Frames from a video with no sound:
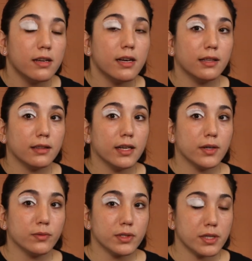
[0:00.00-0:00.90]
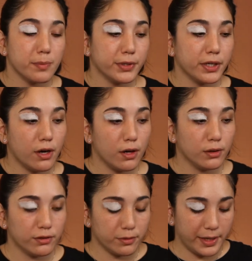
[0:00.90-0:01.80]
And then once I put it all
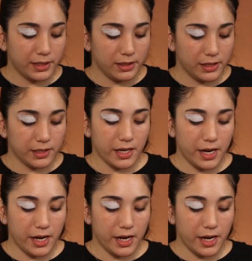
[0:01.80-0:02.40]
over my lid,